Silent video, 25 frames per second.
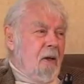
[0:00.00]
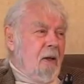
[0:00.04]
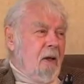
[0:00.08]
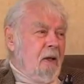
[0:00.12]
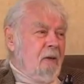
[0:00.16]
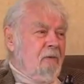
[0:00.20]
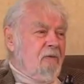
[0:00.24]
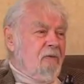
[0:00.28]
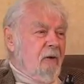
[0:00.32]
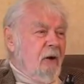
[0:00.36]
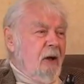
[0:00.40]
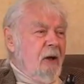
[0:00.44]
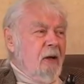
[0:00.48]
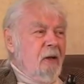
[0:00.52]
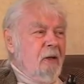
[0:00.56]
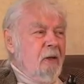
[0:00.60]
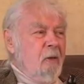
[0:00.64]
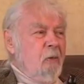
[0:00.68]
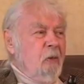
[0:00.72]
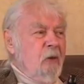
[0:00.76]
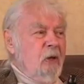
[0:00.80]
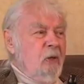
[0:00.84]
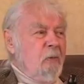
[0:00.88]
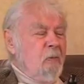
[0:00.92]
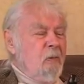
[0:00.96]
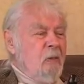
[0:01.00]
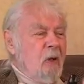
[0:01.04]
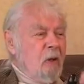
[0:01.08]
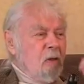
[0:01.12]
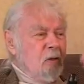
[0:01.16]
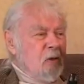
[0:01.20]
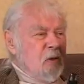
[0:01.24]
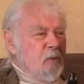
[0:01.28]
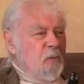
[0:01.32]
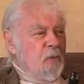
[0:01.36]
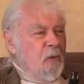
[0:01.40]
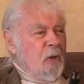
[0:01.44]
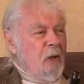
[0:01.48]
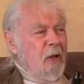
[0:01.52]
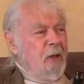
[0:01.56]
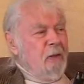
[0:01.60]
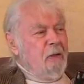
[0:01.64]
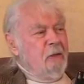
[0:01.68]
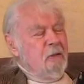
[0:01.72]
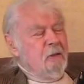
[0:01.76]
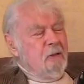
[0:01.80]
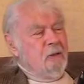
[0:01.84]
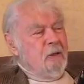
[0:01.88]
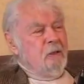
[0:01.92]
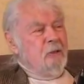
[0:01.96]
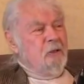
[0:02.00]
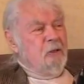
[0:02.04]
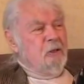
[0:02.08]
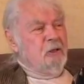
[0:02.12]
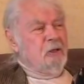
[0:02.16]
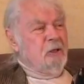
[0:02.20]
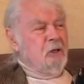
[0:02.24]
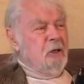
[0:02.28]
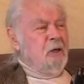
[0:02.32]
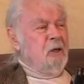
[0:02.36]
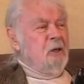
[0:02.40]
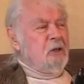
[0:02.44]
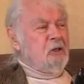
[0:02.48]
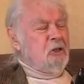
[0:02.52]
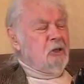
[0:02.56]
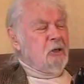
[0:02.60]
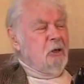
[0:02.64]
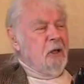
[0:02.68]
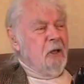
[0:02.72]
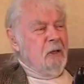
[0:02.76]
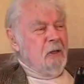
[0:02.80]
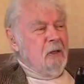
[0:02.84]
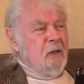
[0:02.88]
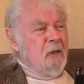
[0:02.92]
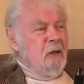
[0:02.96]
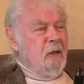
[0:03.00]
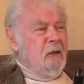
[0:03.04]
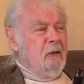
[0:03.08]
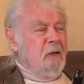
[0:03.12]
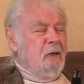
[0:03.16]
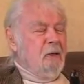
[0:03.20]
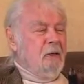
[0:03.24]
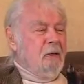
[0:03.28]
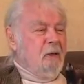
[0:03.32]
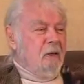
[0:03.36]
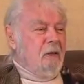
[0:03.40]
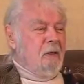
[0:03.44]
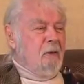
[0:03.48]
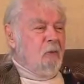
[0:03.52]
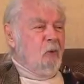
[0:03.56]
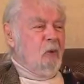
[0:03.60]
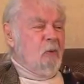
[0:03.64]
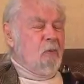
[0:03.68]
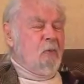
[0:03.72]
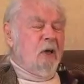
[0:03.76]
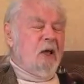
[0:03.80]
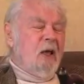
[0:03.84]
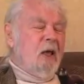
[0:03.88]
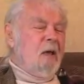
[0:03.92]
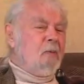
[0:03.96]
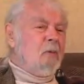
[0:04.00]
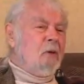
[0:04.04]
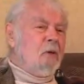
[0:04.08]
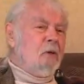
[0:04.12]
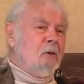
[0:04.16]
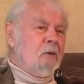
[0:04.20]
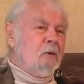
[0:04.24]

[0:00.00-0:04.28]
And finally, we multiplied to such an extent that we became a